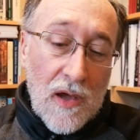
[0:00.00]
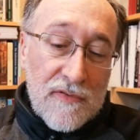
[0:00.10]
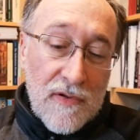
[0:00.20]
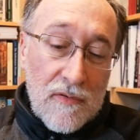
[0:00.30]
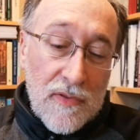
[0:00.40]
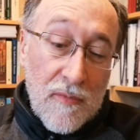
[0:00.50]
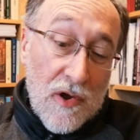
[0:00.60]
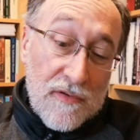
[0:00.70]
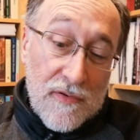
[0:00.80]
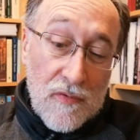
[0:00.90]
So the
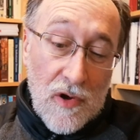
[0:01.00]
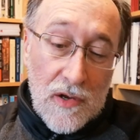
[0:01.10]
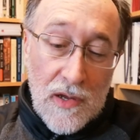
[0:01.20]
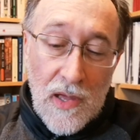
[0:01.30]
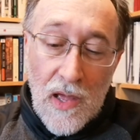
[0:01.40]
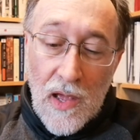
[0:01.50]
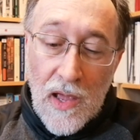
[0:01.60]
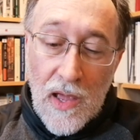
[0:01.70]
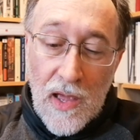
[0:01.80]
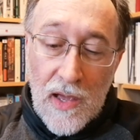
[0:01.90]
models are wrong.
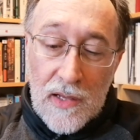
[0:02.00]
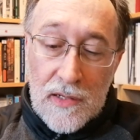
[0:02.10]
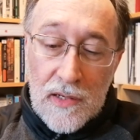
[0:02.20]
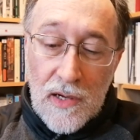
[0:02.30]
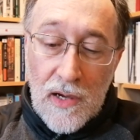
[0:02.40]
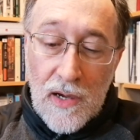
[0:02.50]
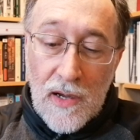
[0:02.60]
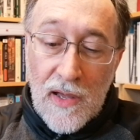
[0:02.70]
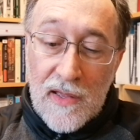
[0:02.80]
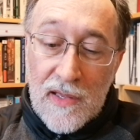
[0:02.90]
And
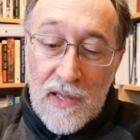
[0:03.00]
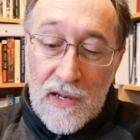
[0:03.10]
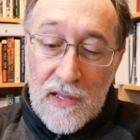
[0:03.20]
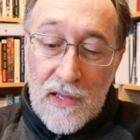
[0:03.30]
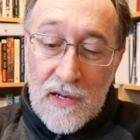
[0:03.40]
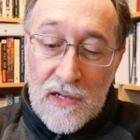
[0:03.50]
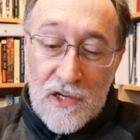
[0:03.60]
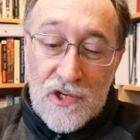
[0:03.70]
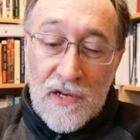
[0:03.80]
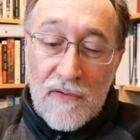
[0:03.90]
in
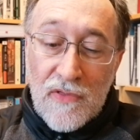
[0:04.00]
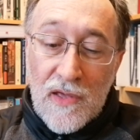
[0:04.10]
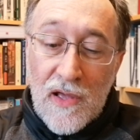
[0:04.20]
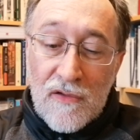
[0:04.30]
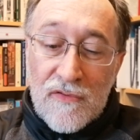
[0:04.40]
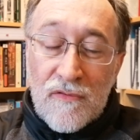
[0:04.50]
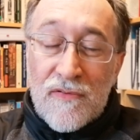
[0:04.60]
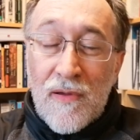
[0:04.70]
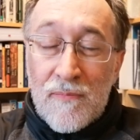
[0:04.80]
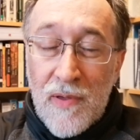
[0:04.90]
addition to everything else, so
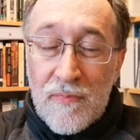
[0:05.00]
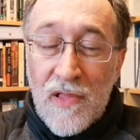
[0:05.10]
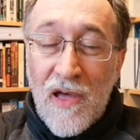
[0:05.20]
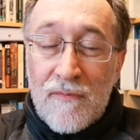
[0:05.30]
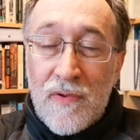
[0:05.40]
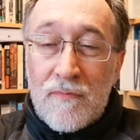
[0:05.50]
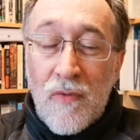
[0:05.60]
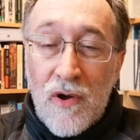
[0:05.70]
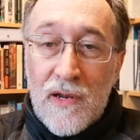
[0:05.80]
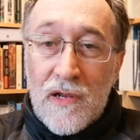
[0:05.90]
some people have been
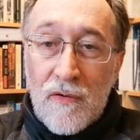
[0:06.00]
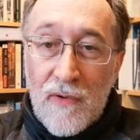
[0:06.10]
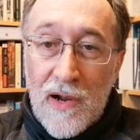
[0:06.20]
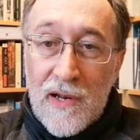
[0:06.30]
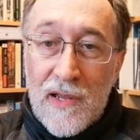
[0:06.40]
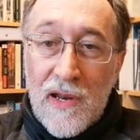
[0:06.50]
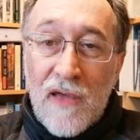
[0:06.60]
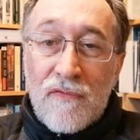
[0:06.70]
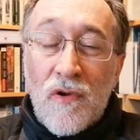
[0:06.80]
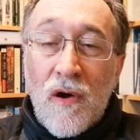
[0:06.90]
modeling correctly and
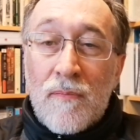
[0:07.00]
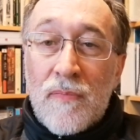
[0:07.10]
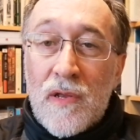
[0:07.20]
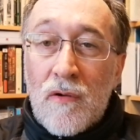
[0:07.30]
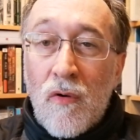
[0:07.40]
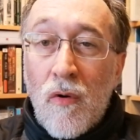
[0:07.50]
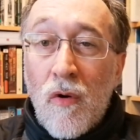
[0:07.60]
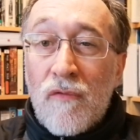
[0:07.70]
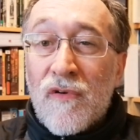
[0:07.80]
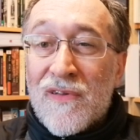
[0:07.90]
have not been
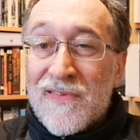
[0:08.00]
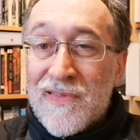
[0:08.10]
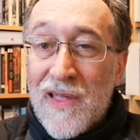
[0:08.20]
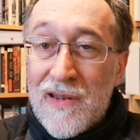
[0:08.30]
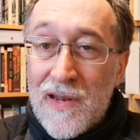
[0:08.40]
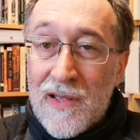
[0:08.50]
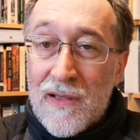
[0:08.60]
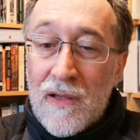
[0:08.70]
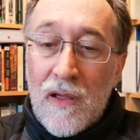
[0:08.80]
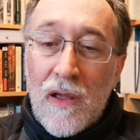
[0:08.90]
overextending